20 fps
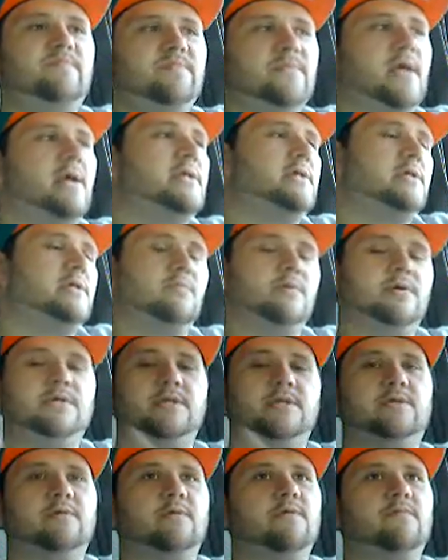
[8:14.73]
I just
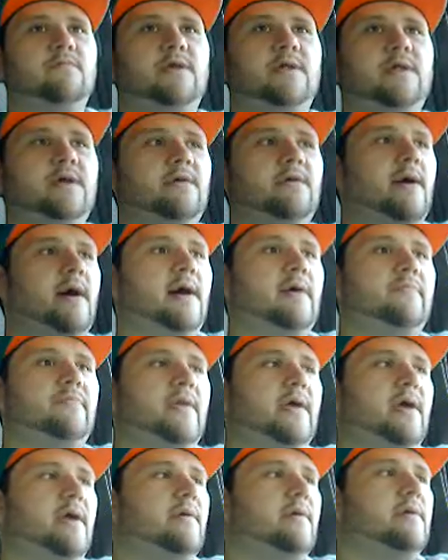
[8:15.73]
wanted to throw a video out
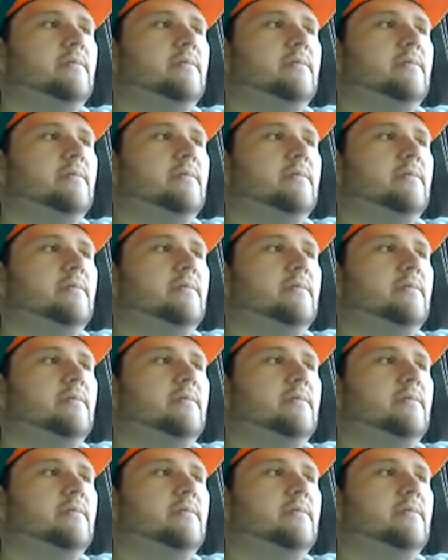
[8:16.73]
there,